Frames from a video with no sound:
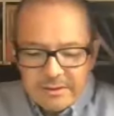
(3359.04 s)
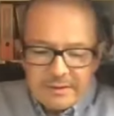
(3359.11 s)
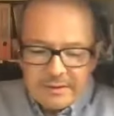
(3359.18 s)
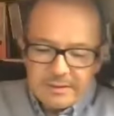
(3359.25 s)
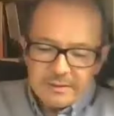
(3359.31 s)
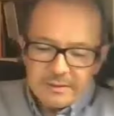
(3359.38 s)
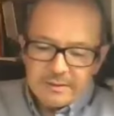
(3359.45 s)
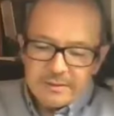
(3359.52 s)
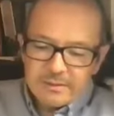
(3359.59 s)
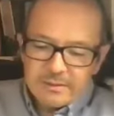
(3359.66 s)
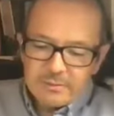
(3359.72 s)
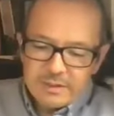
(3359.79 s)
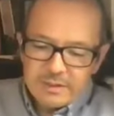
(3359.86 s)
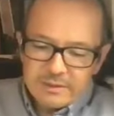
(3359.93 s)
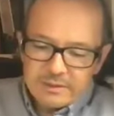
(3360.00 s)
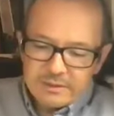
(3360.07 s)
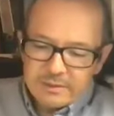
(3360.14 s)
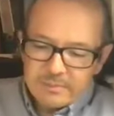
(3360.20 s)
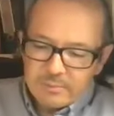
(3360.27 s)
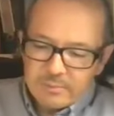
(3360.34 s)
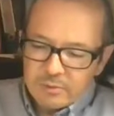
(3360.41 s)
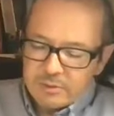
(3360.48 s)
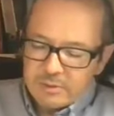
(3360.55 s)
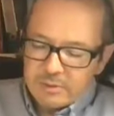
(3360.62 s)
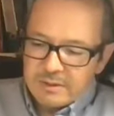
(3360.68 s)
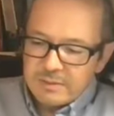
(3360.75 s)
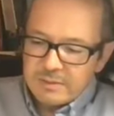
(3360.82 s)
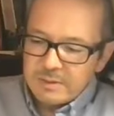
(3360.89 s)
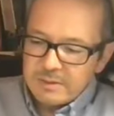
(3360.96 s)
think the reason it's important
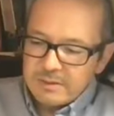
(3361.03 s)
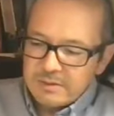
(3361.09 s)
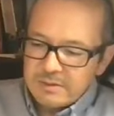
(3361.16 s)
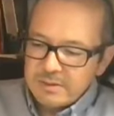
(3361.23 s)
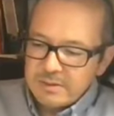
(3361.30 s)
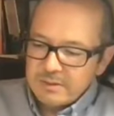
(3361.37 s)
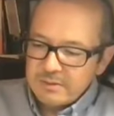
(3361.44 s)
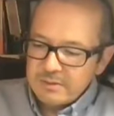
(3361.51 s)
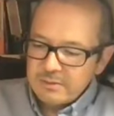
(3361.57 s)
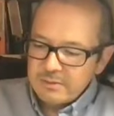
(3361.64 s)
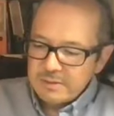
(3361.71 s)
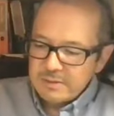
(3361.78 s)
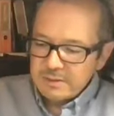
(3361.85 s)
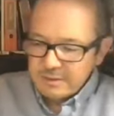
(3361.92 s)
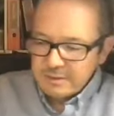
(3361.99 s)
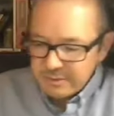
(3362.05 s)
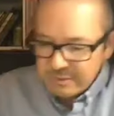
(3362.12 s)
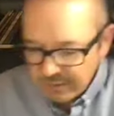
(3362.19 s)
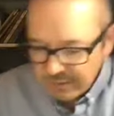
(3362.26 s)
is because I was doing it at a